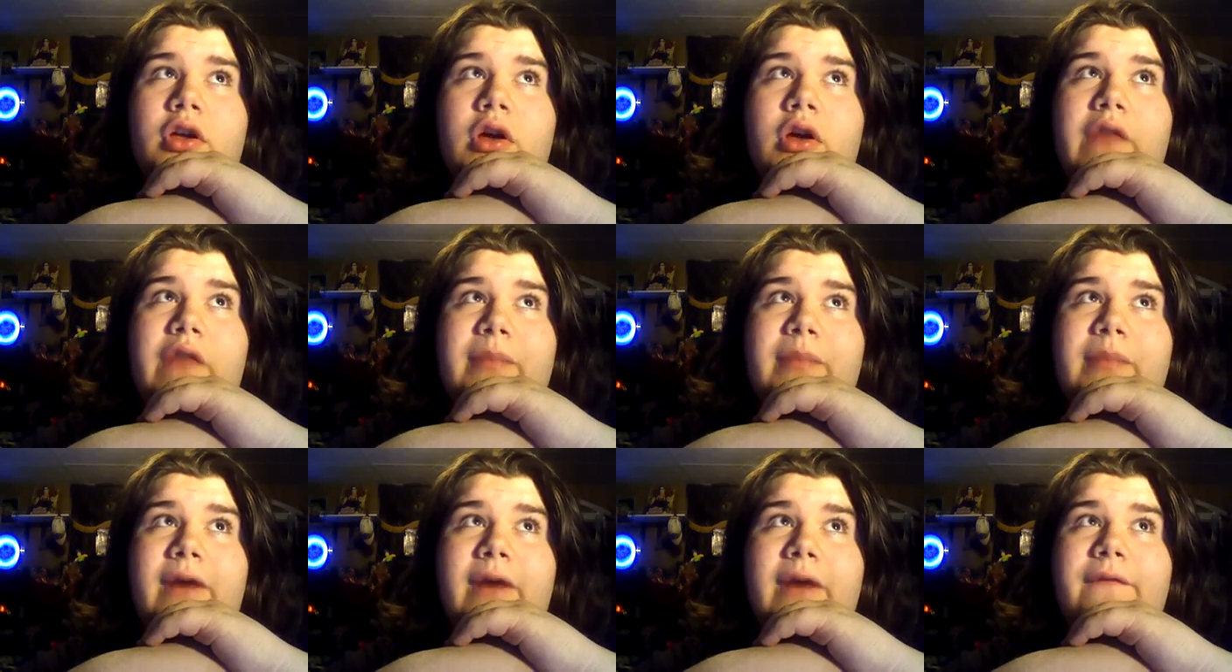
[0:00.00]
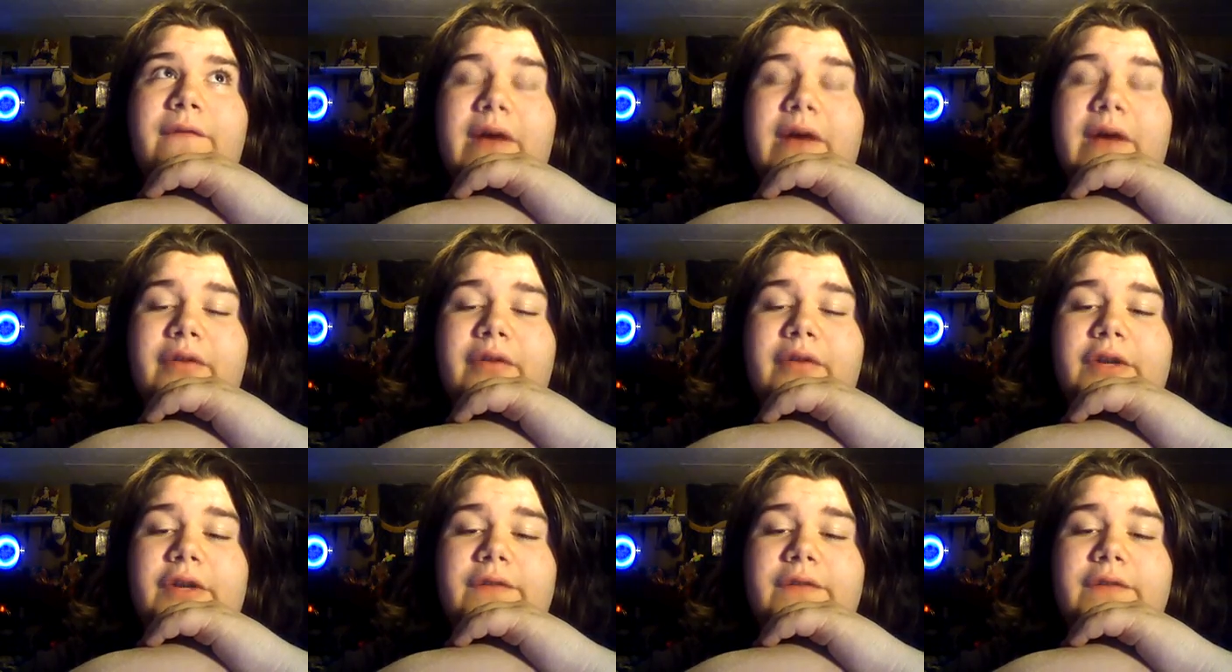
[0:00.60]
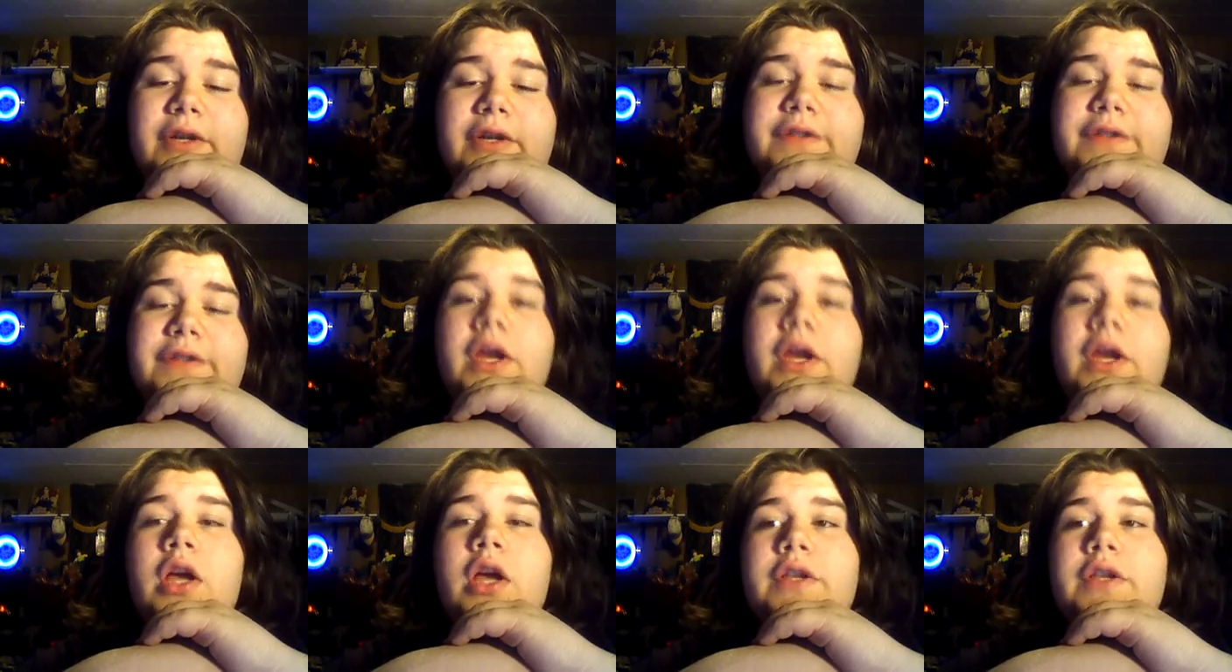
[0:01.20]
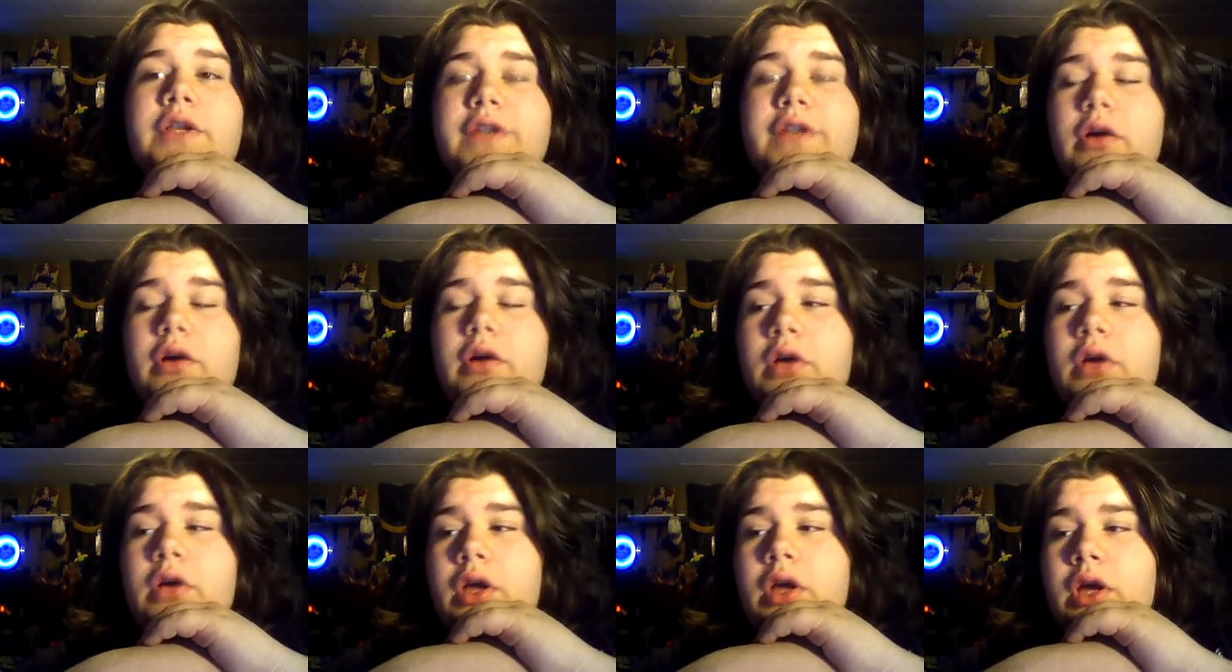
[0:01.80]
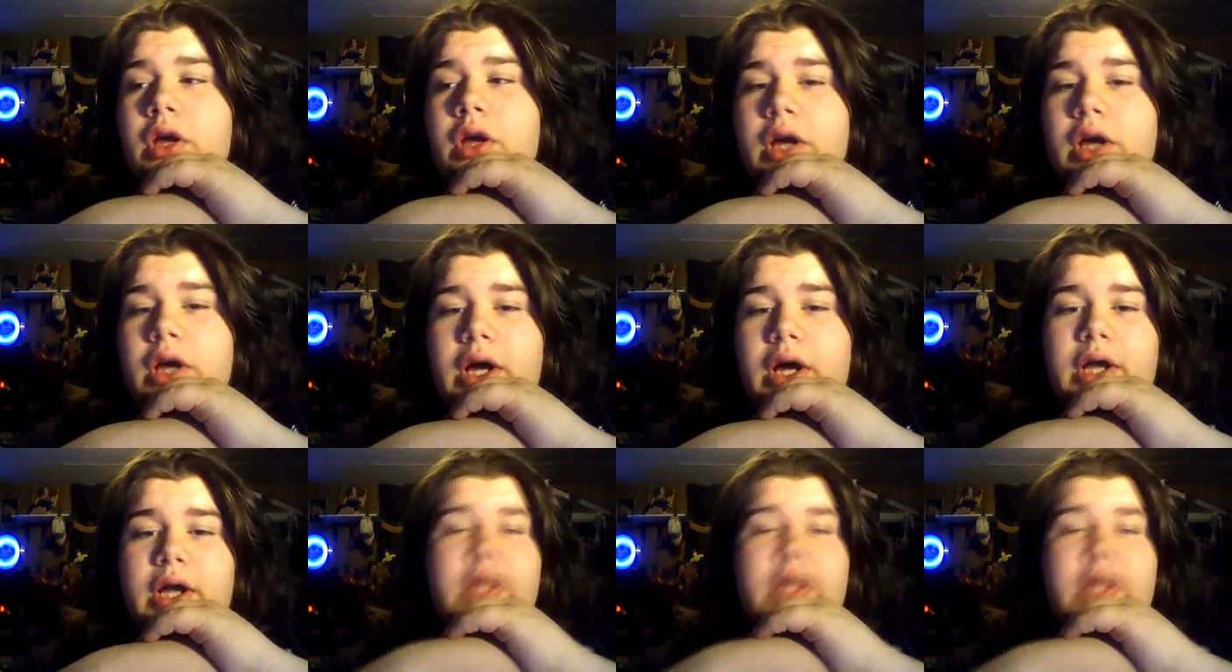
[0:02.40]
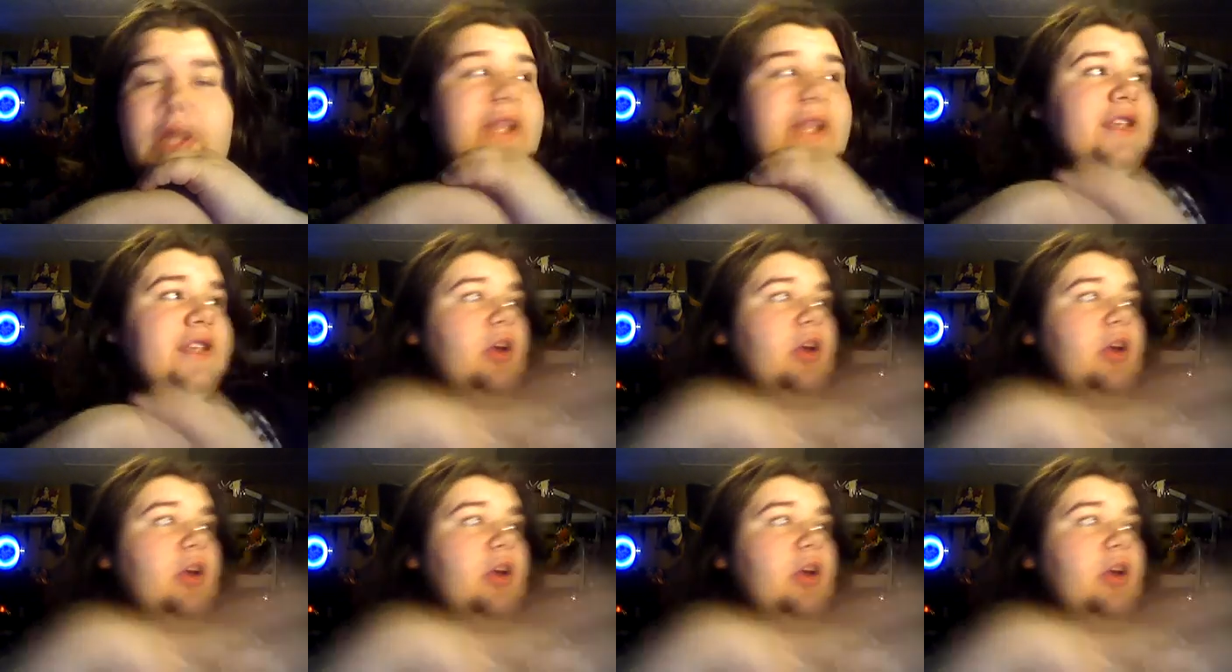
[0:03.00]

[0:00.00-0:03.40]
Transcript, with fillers: of about five hundred figures. So, uh, let's get